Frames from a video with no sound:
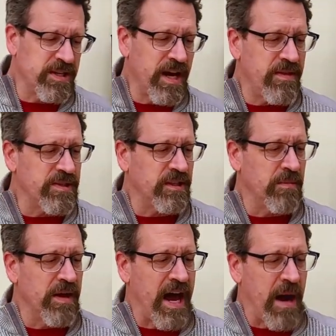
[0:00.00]
Yeah, there's a little
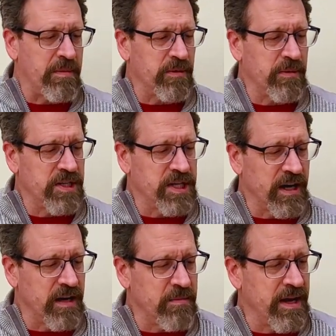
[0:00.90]
bit of apple, a little bit of
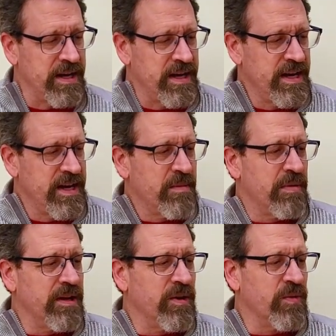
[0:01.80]
cherry, but
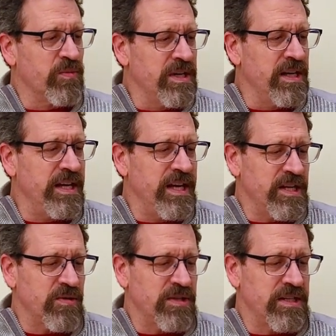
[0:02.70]
you know, really
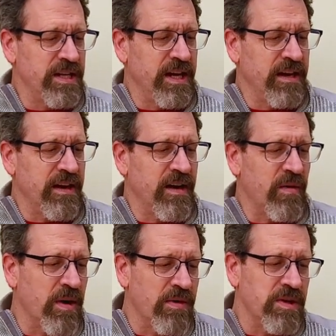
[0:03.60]
interesting
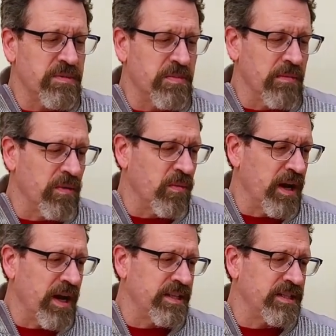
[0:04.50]
where this bourbon
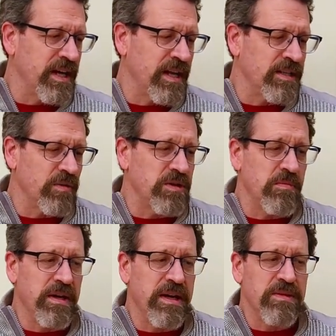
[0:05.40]
went and stands out to
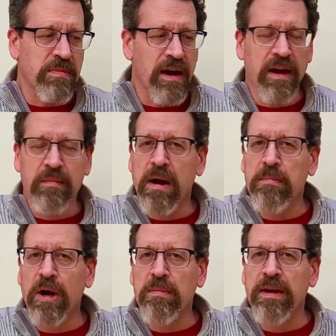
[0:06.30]
me as my
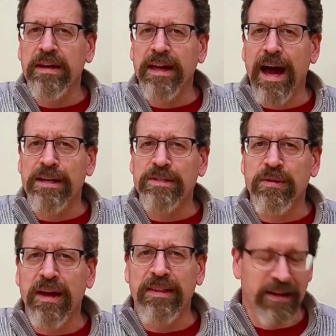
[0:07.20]
bourbon cask
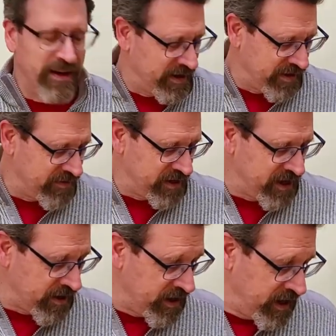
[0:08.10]
strength of the
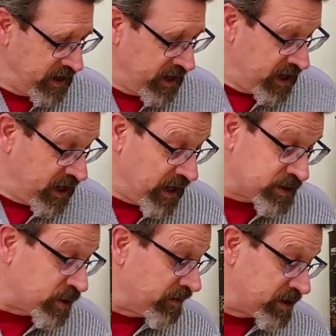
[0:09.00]
year. Let's
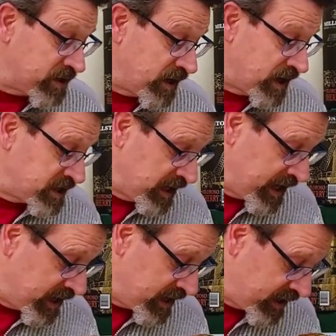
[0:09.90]
go over to
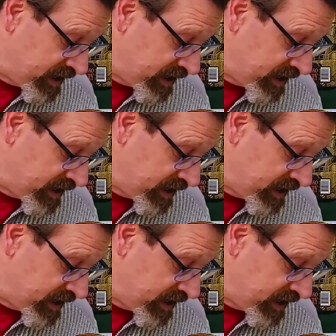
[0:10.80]
Scotchland.